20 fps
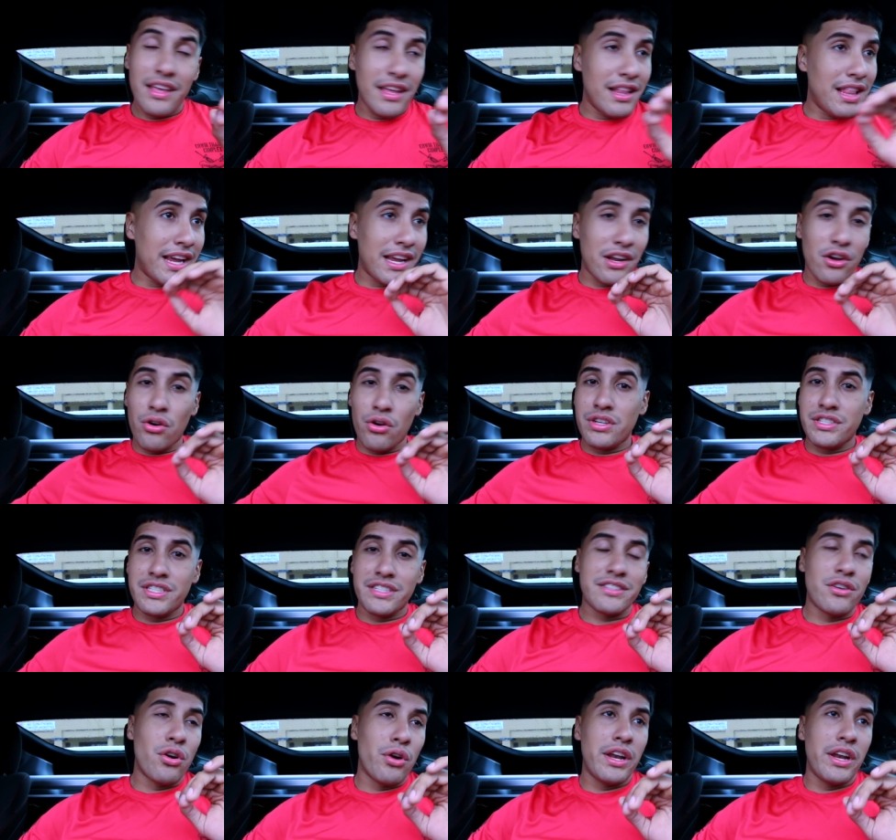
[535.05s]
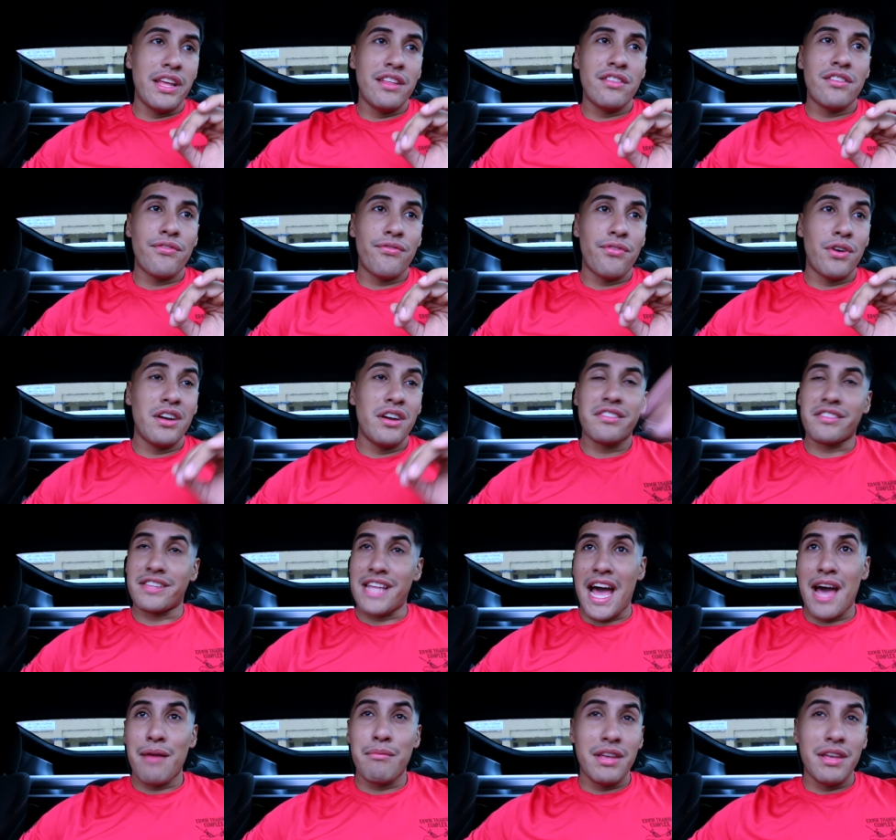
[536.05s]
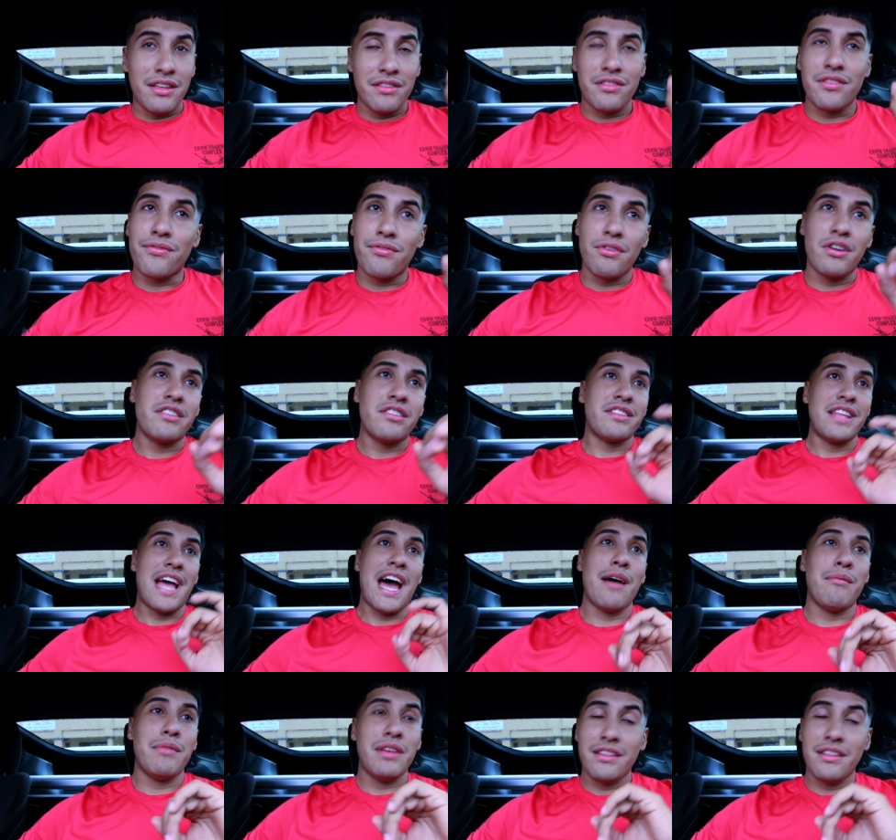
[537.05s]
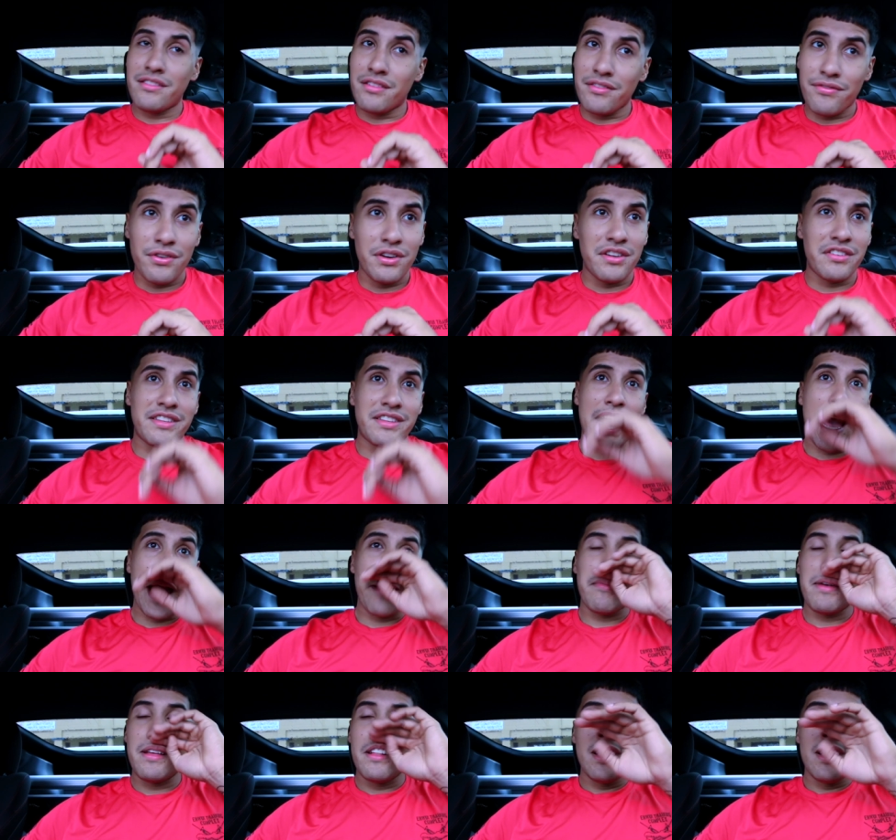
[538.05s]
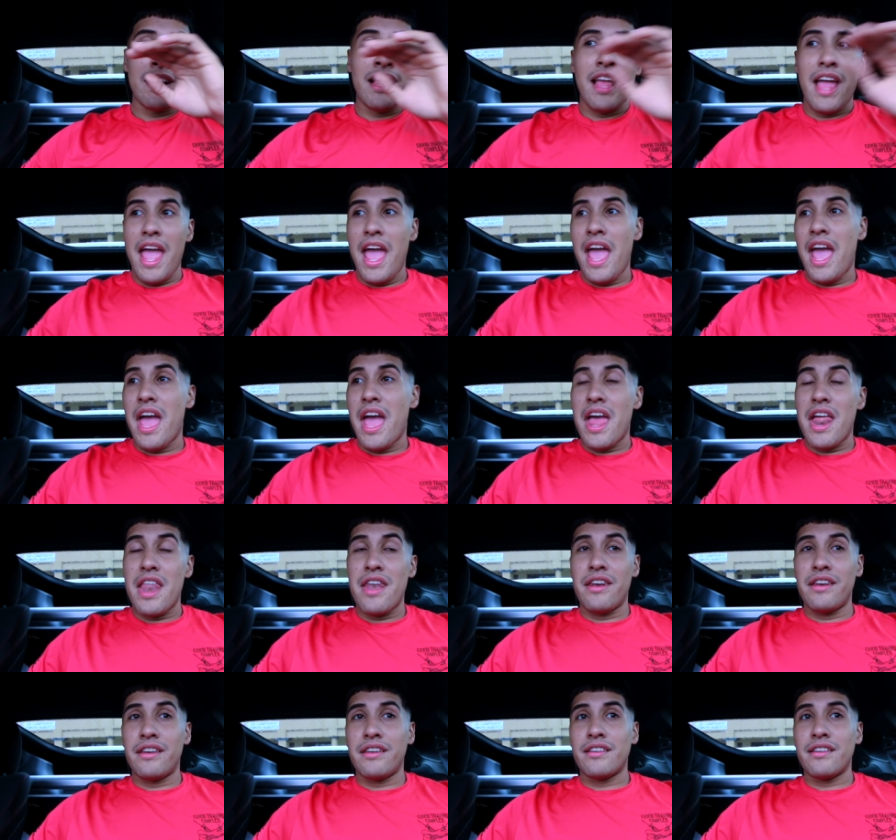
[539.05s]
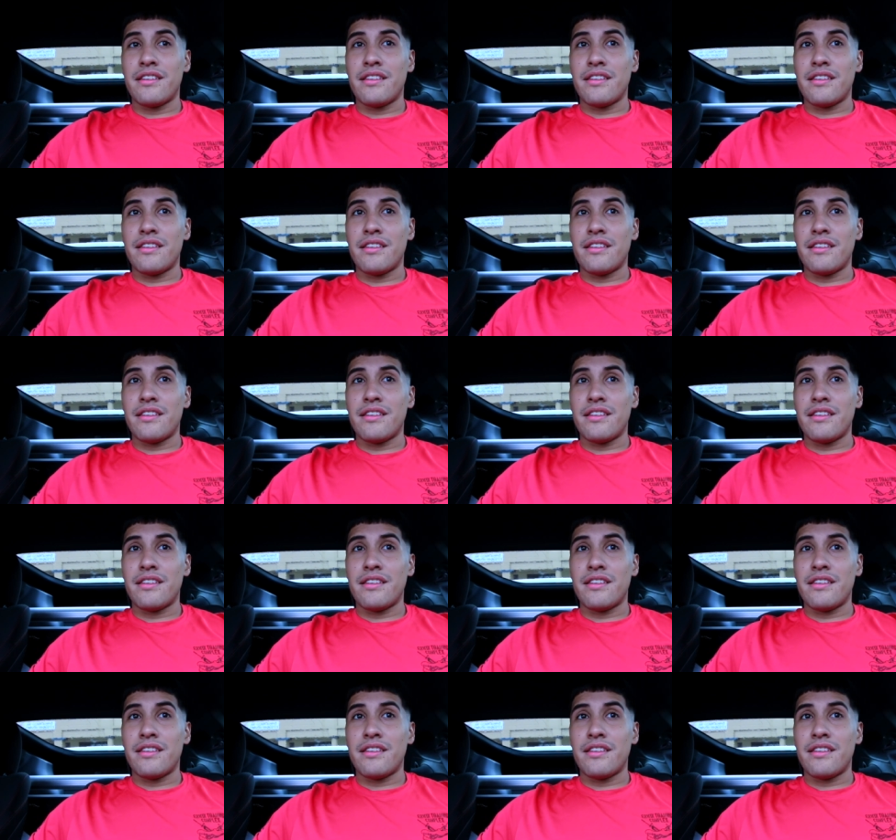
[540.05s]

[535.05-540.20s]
and like going just going into first stop into first stop into first stop and